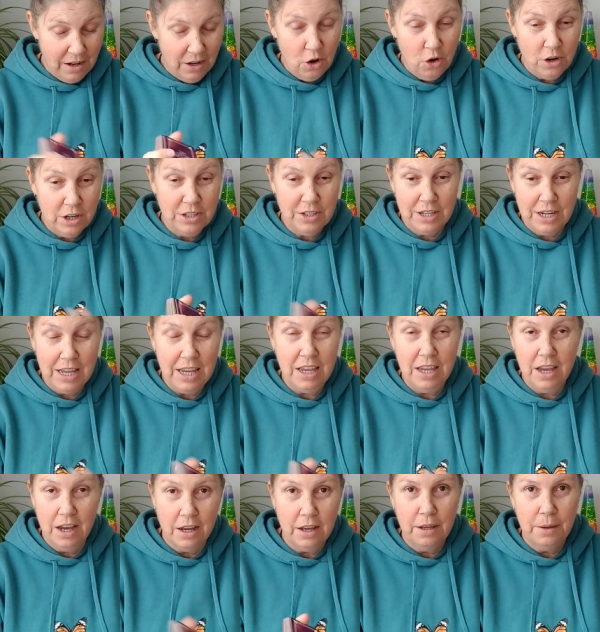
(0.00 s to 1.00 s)
and honestly,
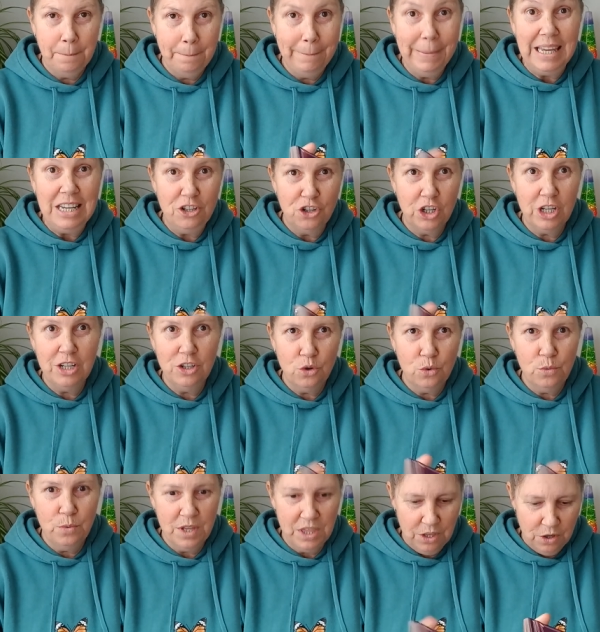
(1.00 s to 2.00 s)
yeah, be
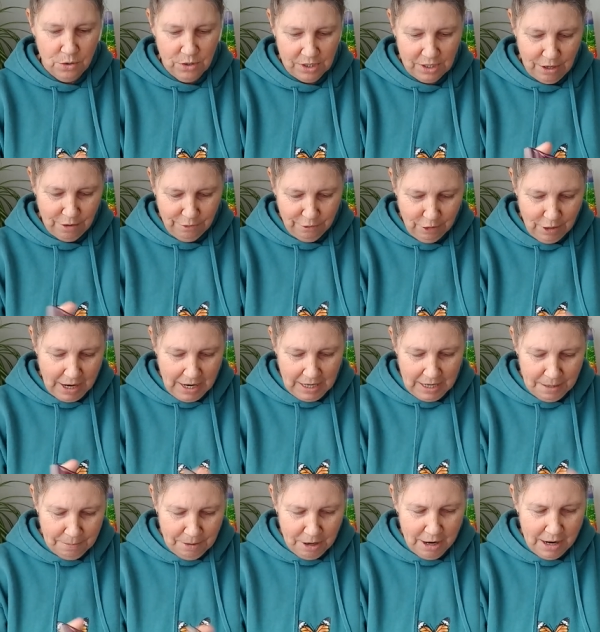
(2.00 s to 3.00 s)
gentle with yourself, right,
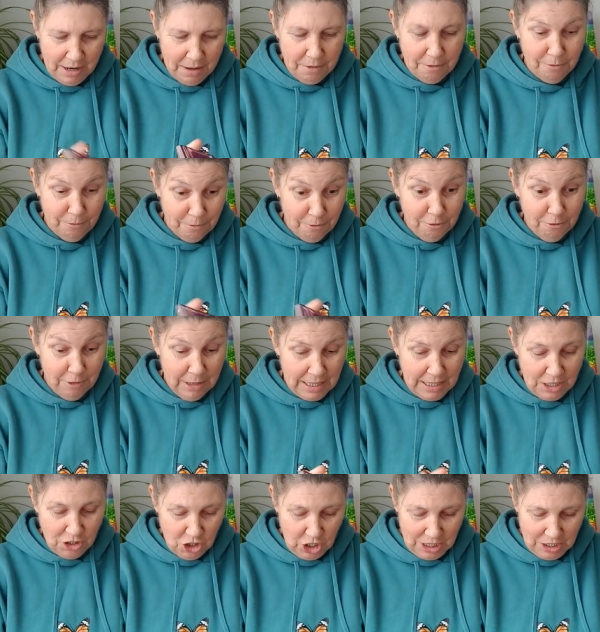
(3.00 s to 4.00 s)
Libra?
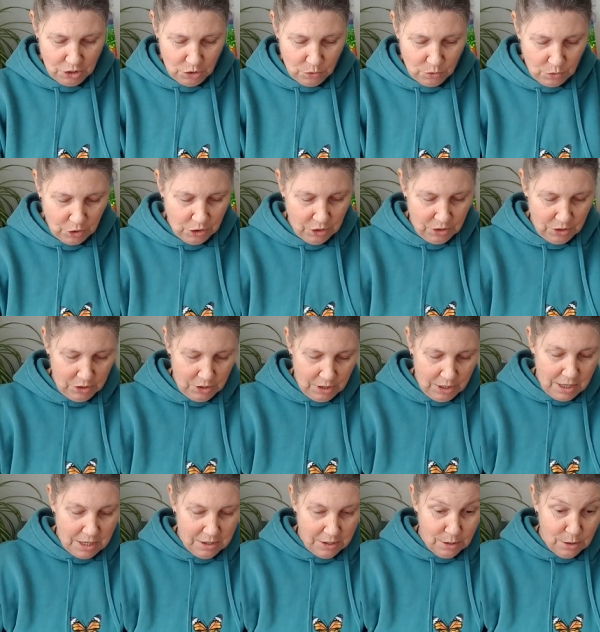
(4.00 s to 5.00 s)
Really gentle. because
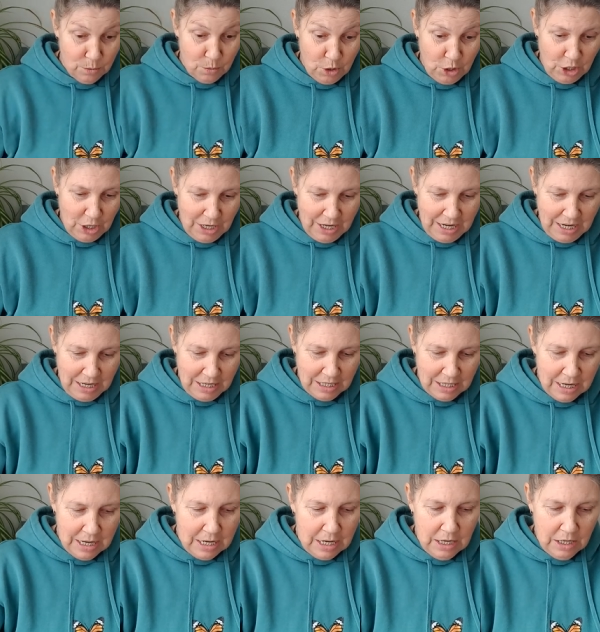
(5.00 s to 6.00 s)
this is what you need.
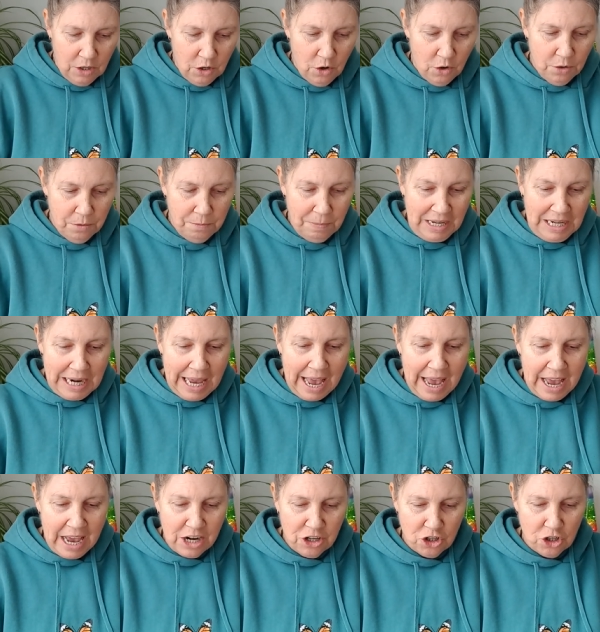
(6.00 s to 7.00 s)
Not being
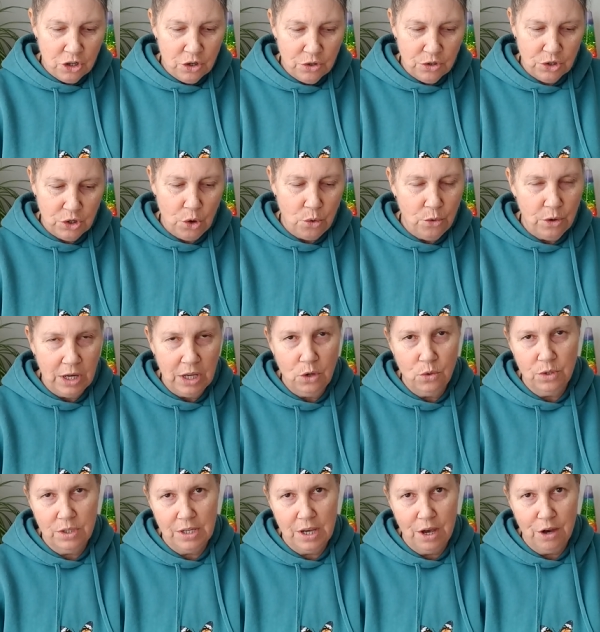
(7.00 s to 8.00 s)
harsh, not scolding
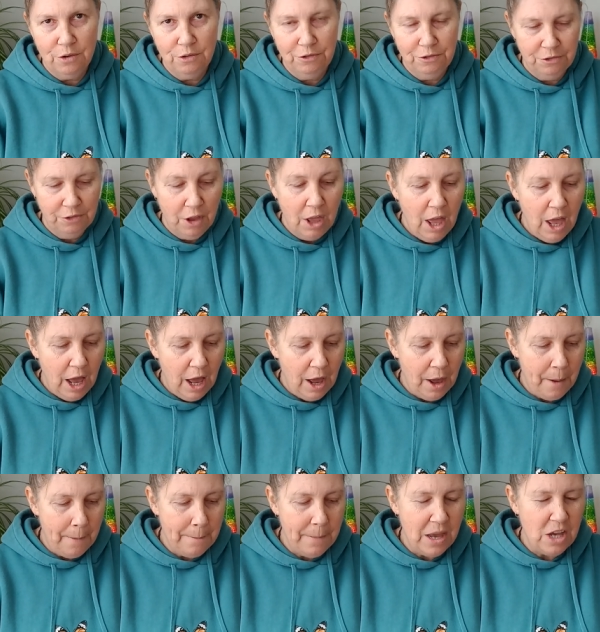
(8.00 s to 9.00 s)
yourself.
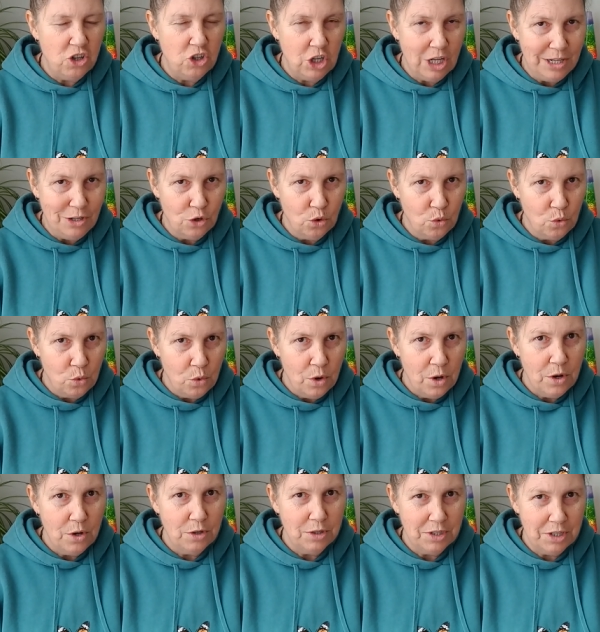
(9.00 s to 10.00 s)
Um, gentle,
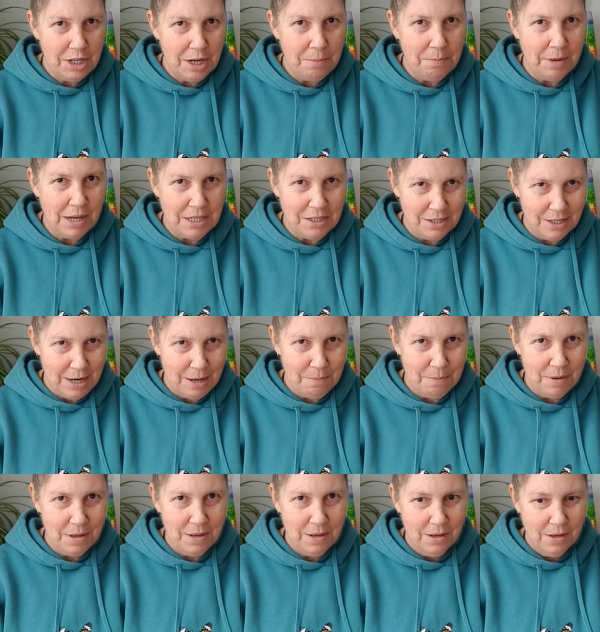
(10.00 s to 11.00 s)
step by
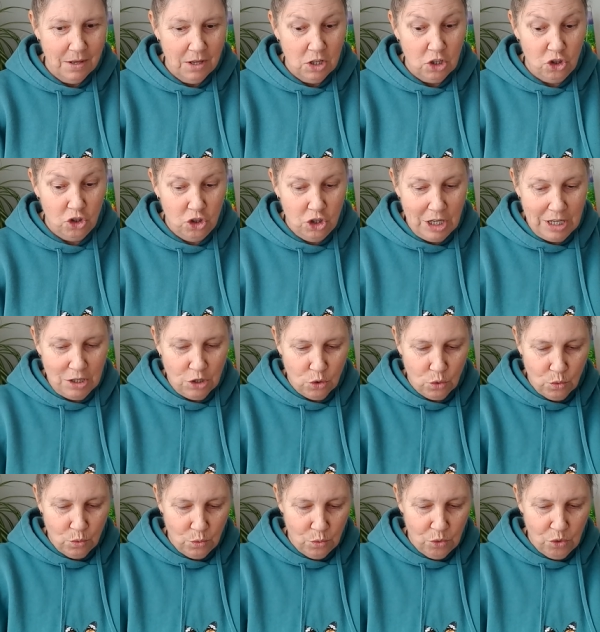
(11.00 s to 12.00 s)
step.
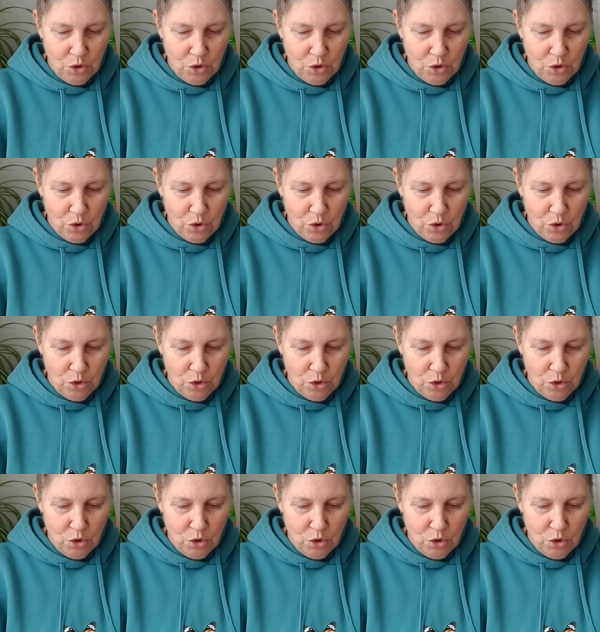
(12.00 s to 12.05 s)
Gentle,